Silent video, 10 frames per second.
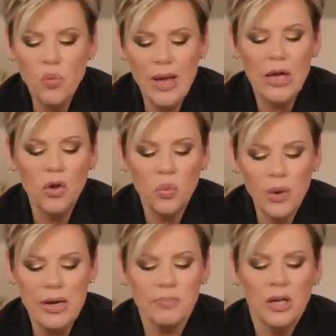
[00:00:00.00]
will
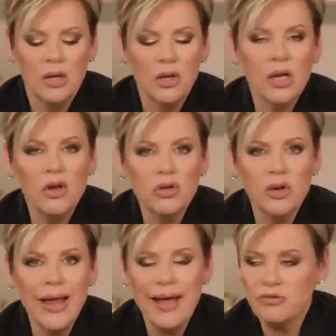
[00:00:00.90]
reap. Look who's
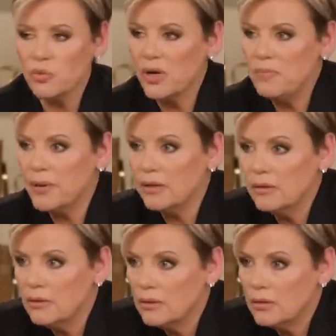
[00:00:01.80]
going to have to reap it.
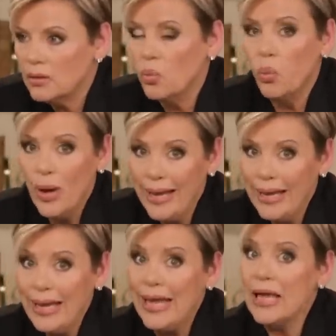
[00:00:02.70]

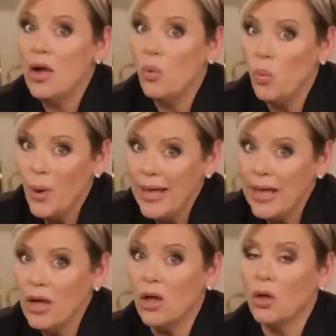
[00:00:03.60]
We
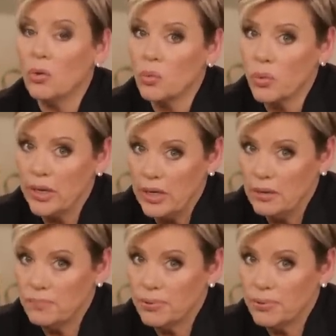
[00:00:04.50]
will reap.